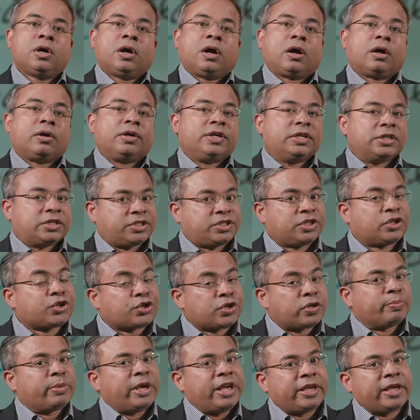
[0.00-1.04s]
Our
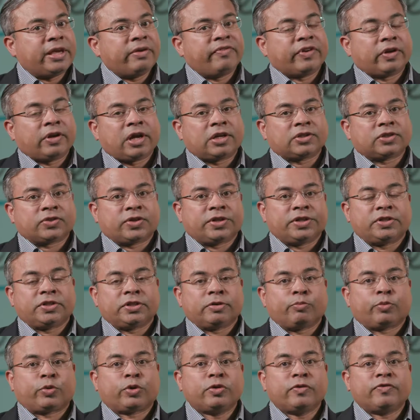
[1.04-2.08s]
decision-making velocity is
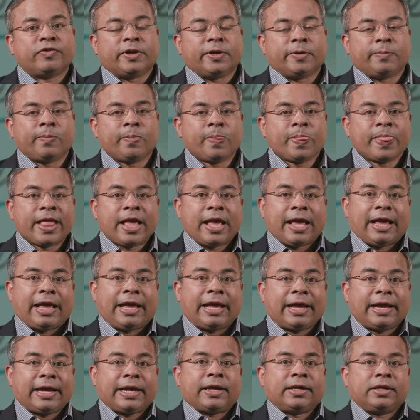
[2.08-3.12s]
improving,
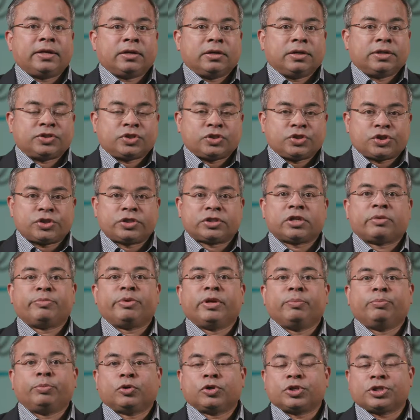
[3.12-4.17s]
and decisions are
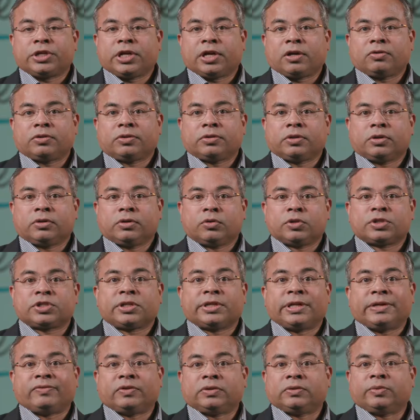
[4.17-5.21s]
being pushed down to the lowest
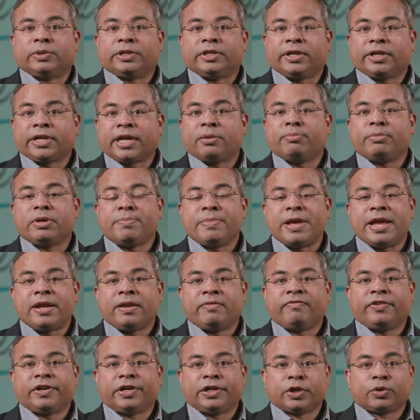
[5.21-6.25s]
level where they can be made
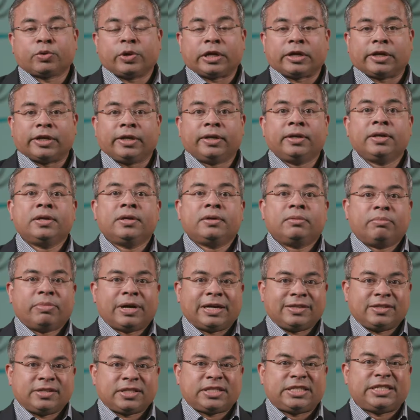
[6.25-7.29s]
very quickly by
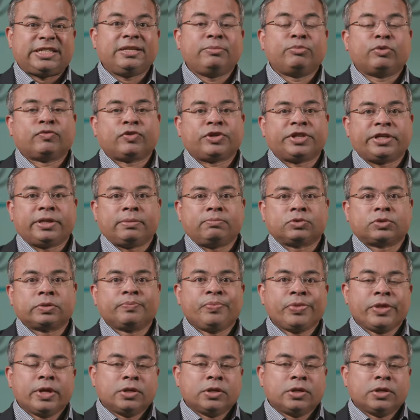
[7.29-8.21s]
this team of teams.